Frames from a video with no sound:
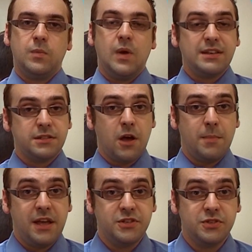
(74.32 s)
ask our
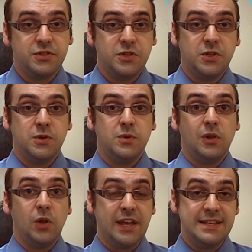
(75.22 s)
patients to
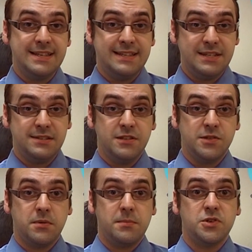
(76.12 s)
look into the distance
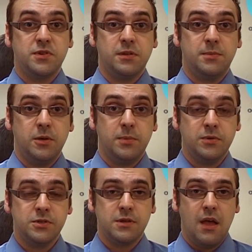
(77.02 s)
when measuring the
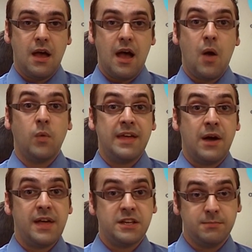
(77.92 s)
pupils
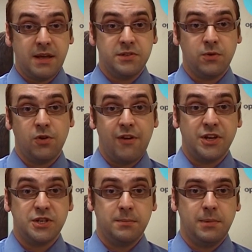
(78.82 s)
without their spectacle
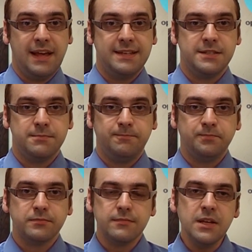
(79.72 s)
correction in place.
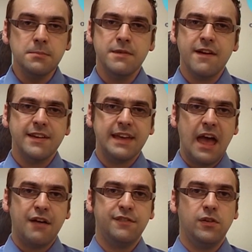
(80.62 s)
Be very
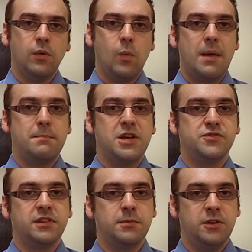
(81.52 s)
careful when
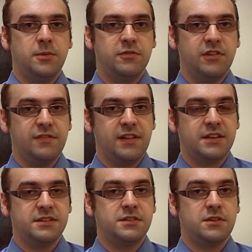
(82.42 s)
measuring the pupil
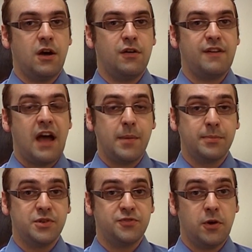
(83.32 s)
reflexes of
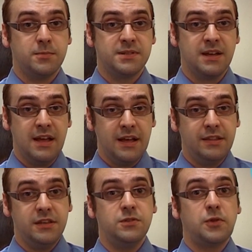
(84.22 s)
hypermetropes
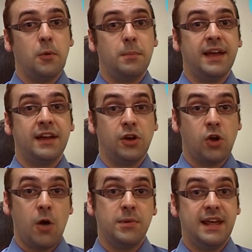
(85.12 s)
that you don't pick an
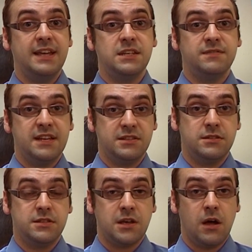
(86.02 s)
accommodative
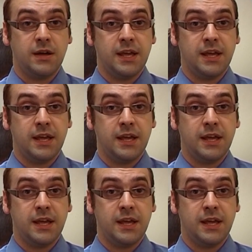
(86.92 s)
distance target.